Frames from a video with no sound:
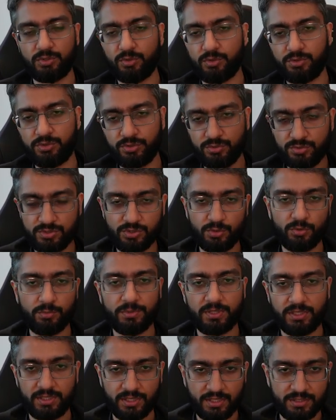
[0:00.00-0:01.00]
use the
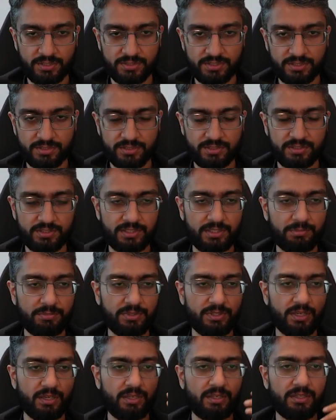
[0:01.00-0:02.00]
OpenAI Assistance
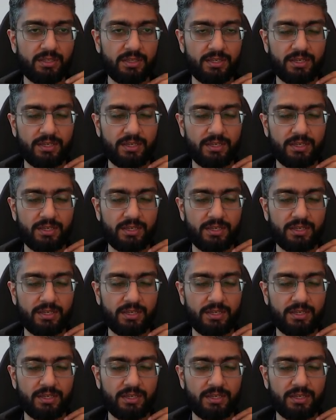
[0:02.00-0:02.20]
API